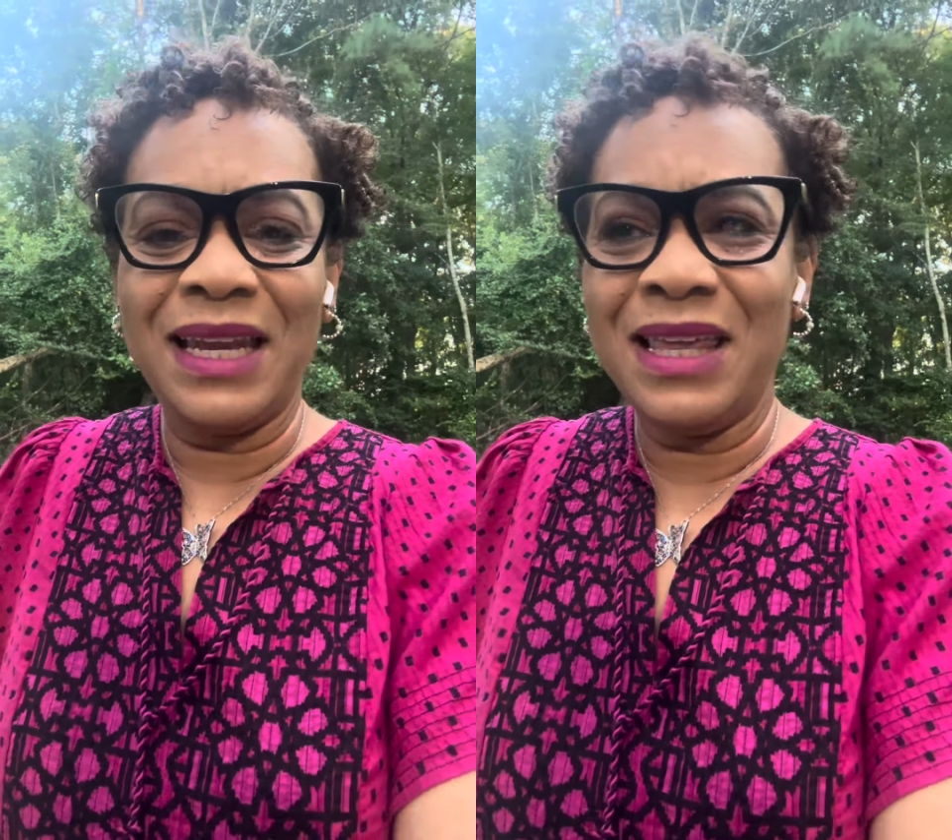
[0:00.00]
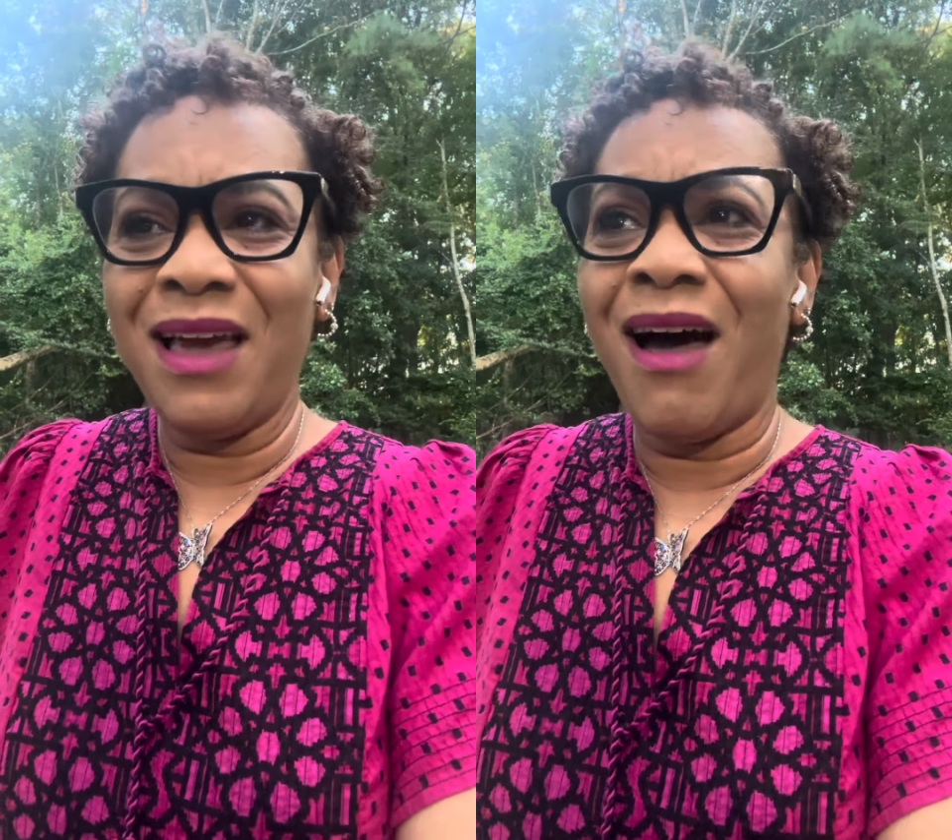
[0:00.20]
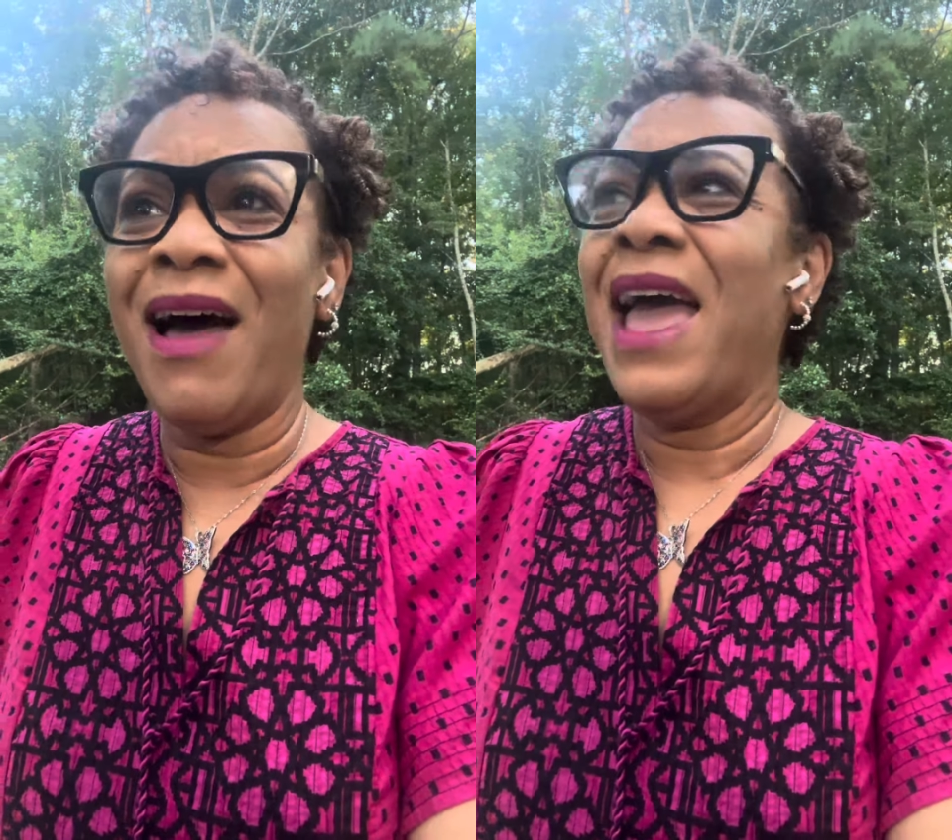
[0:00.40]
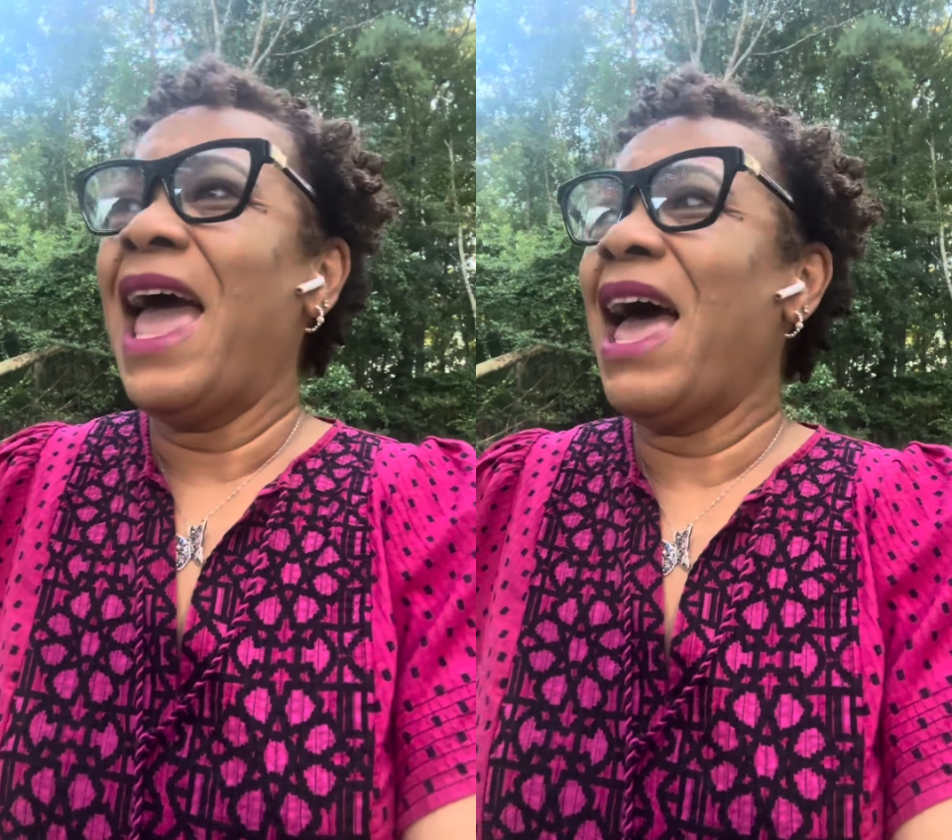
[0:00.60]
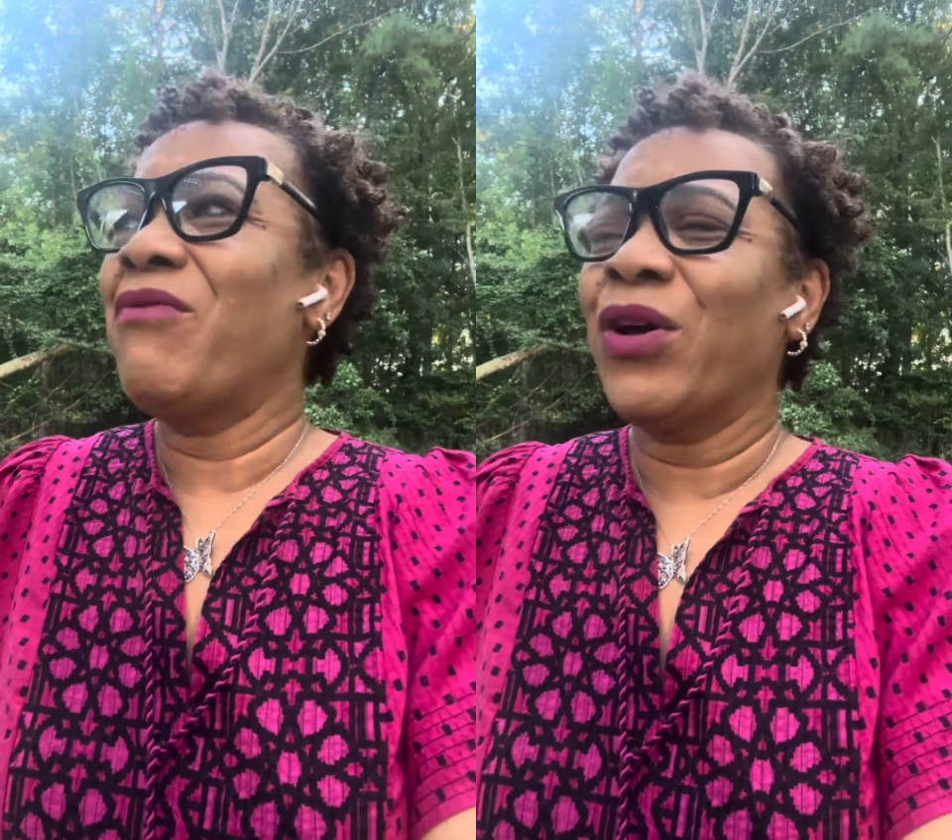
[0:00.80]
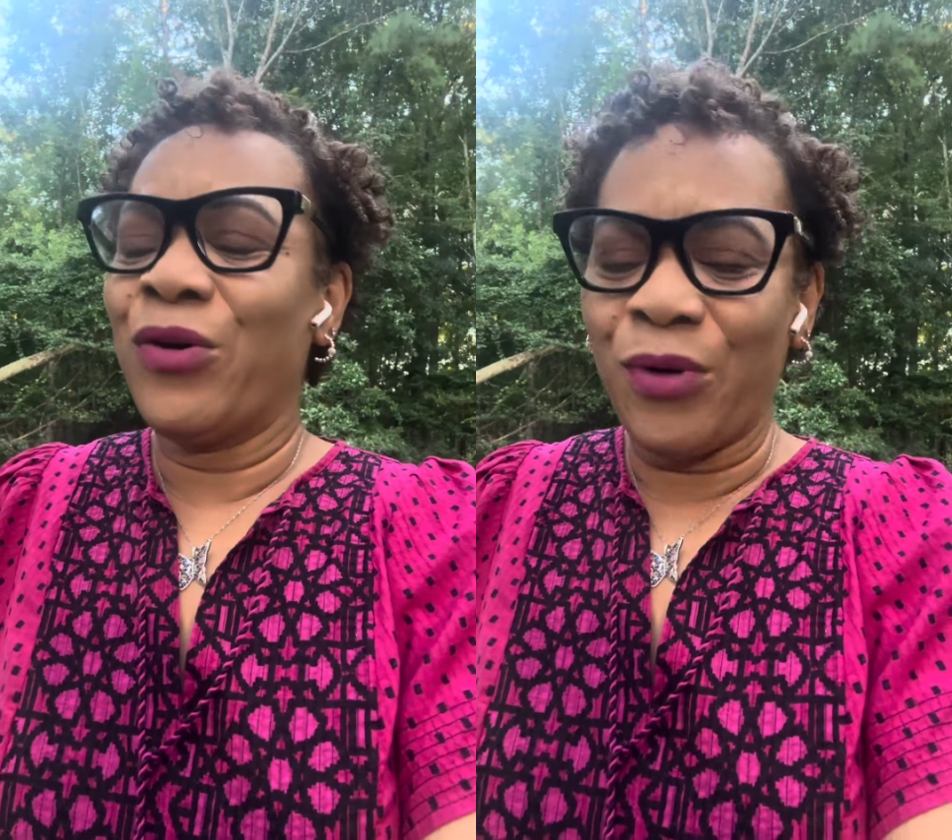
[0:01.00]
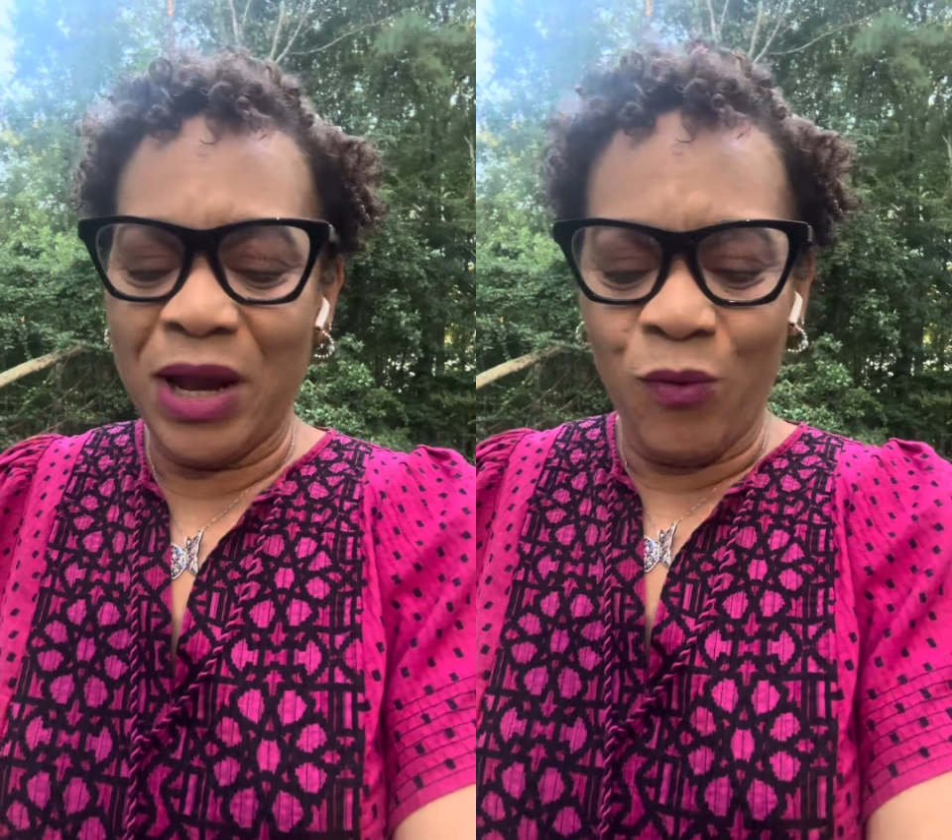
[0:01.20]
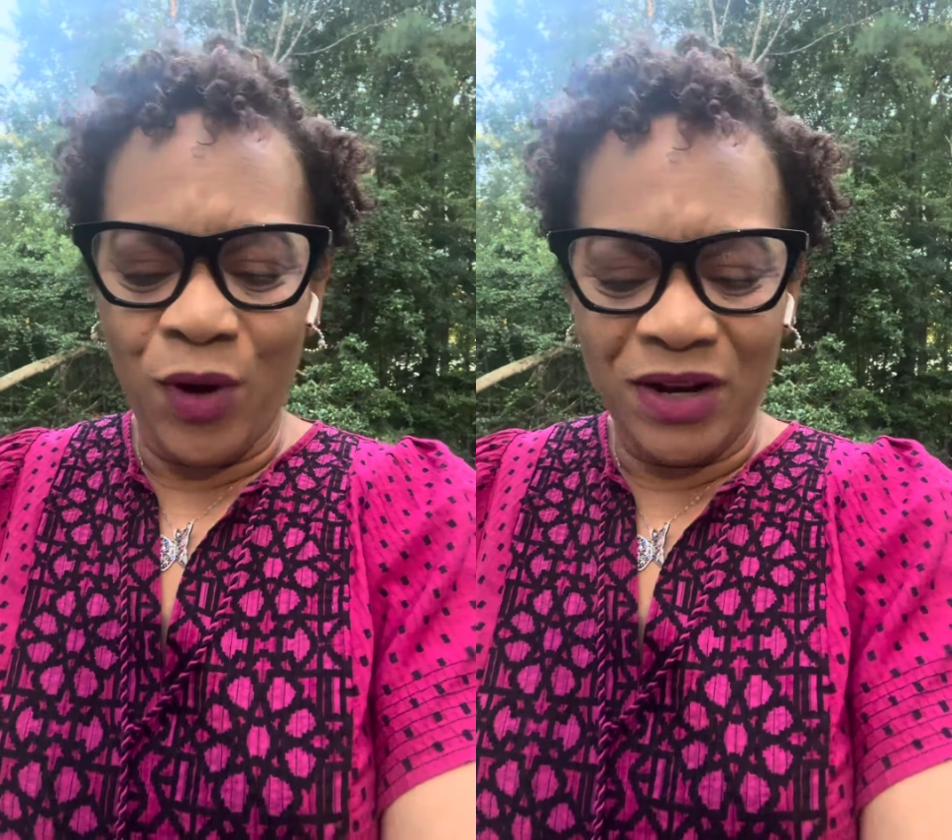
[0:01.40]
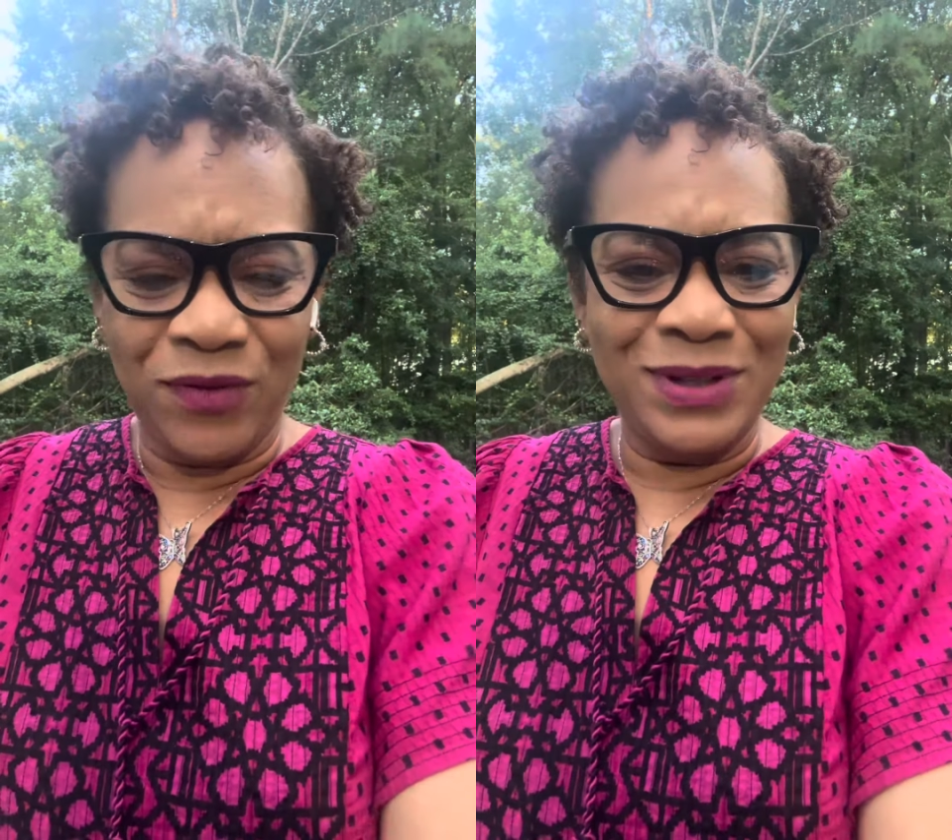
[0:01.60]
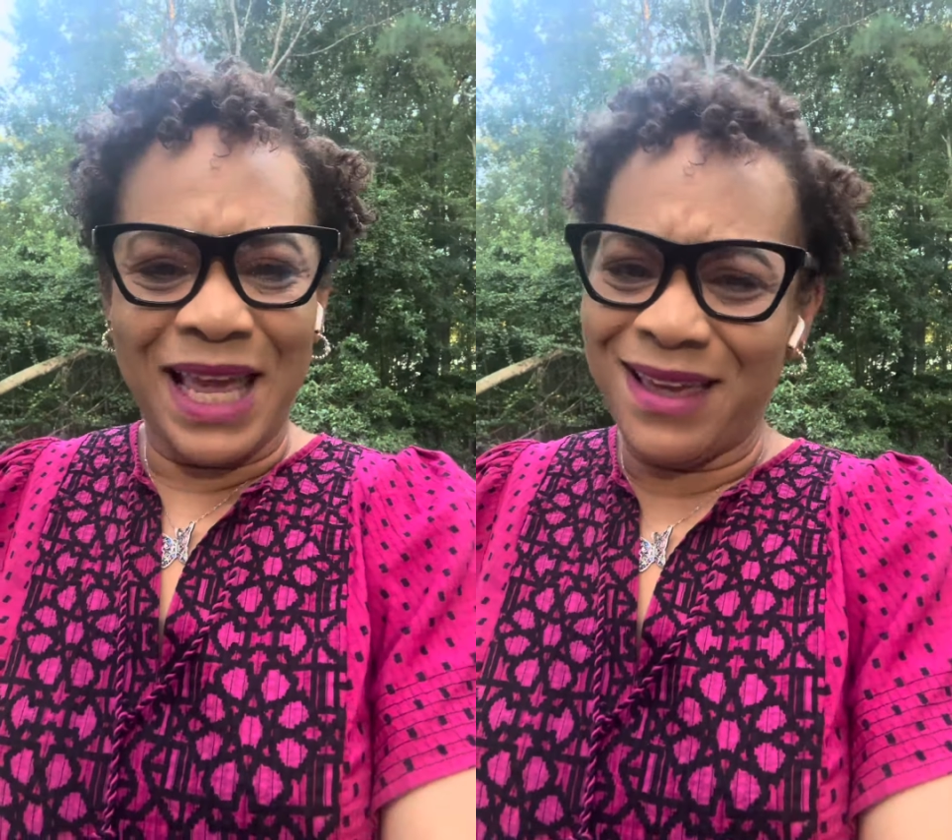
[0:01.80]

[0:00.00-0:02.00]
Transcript: Y'all have a great, wonderful day.